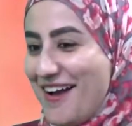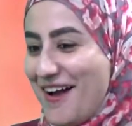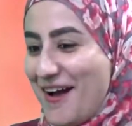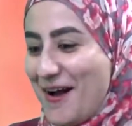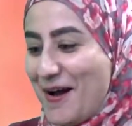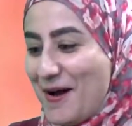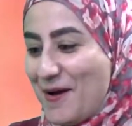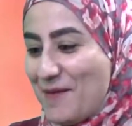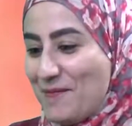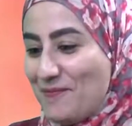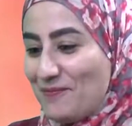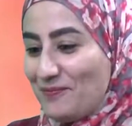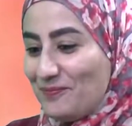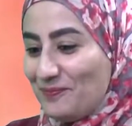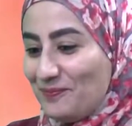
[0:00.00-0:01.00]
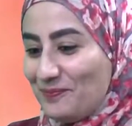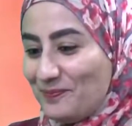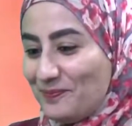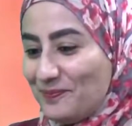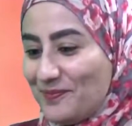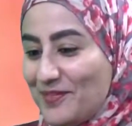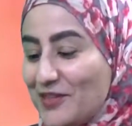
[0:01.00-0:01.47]
um,
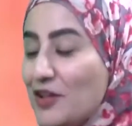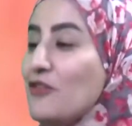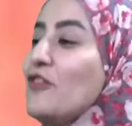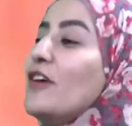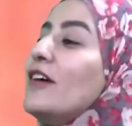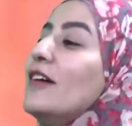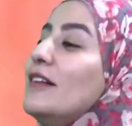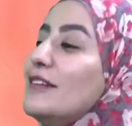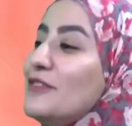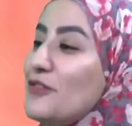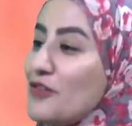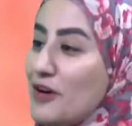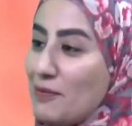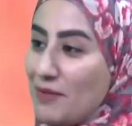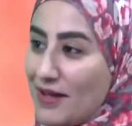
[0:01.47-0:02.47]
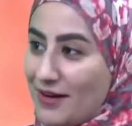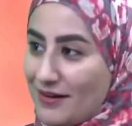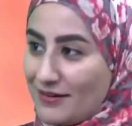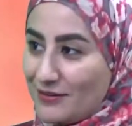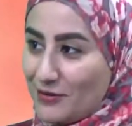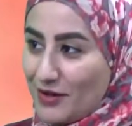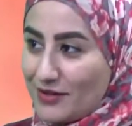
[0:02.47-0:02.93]
difficult for a
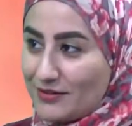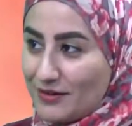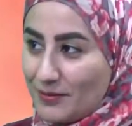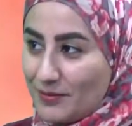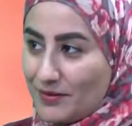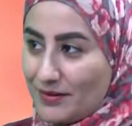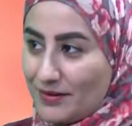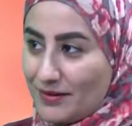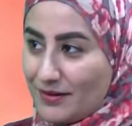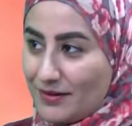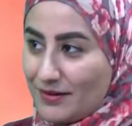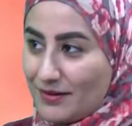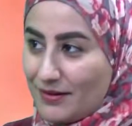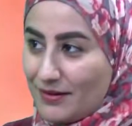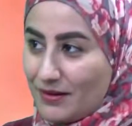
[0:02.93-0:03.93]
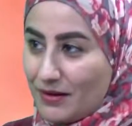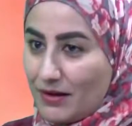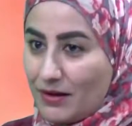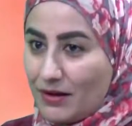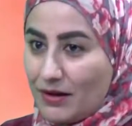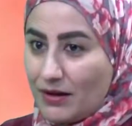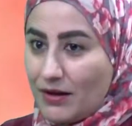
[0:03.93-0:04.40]
parent to accept.
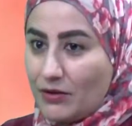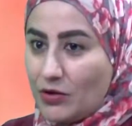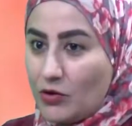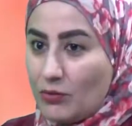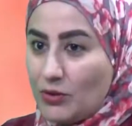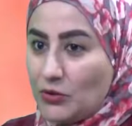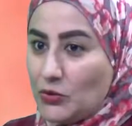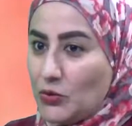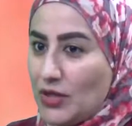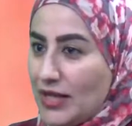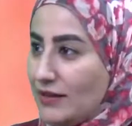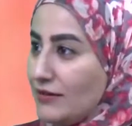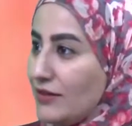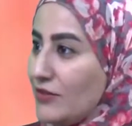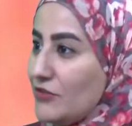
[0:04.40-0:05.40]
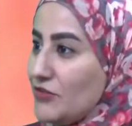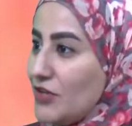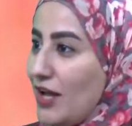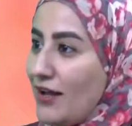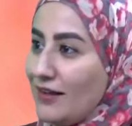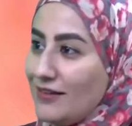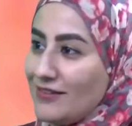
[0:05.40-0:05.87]
You want me to let the
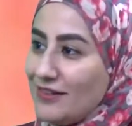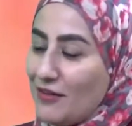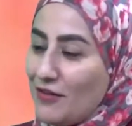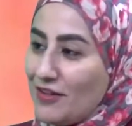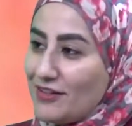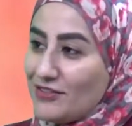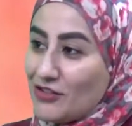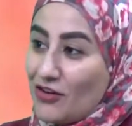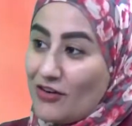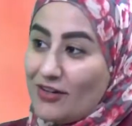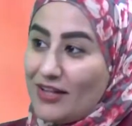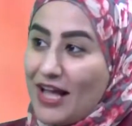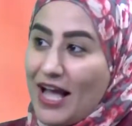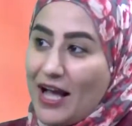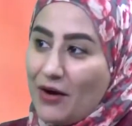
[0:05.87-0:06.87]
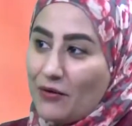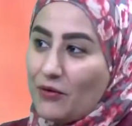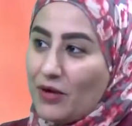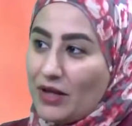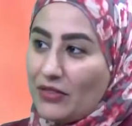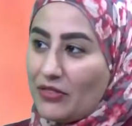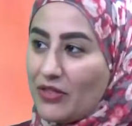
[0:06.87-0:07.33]
child struggle?
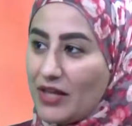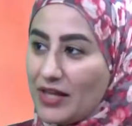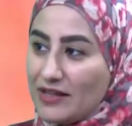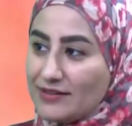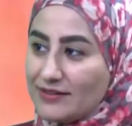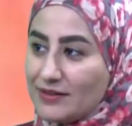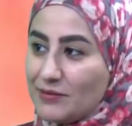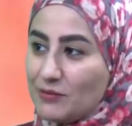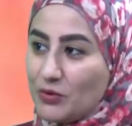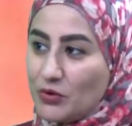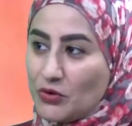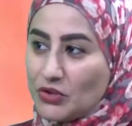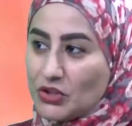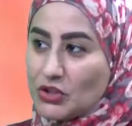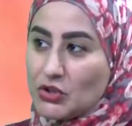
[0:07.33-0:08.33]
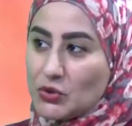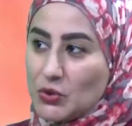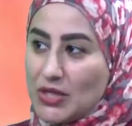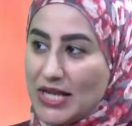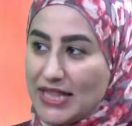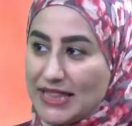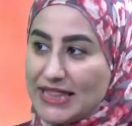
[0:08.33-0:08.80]
How? I think it's important
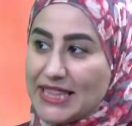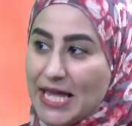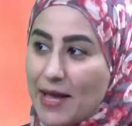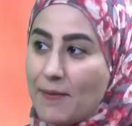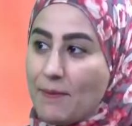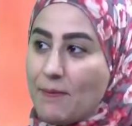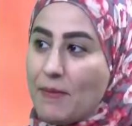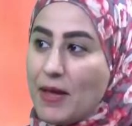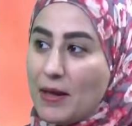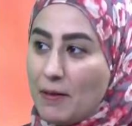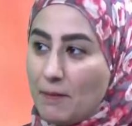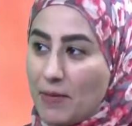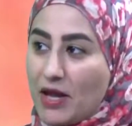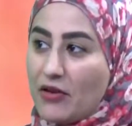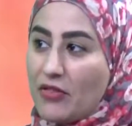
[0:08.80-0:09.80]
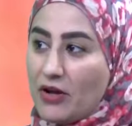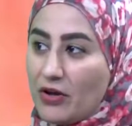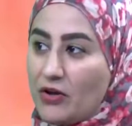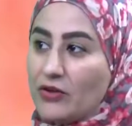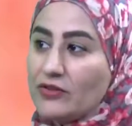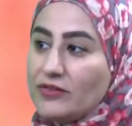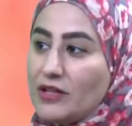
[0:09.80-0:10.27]
to let them bear the
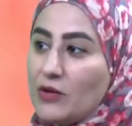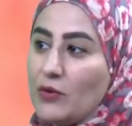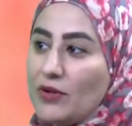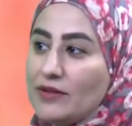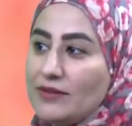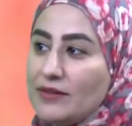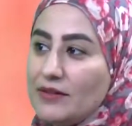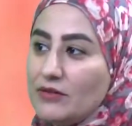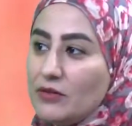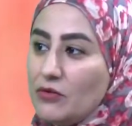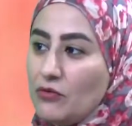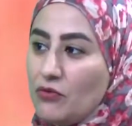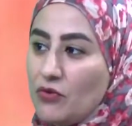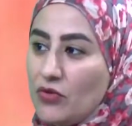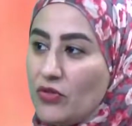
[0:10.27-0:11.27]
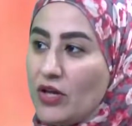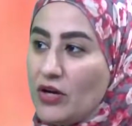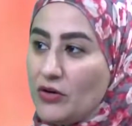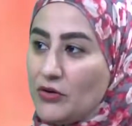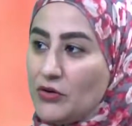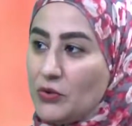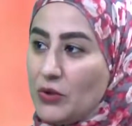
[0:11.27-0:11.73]
consequences of what they
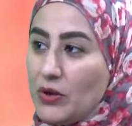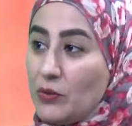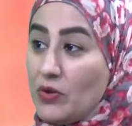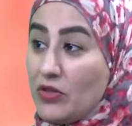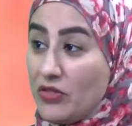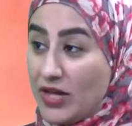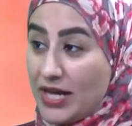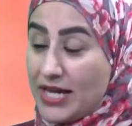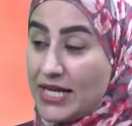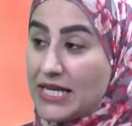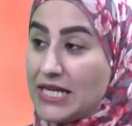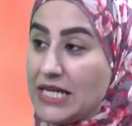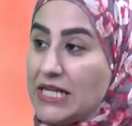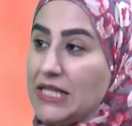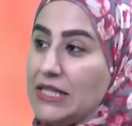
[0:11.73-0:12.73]
are doing within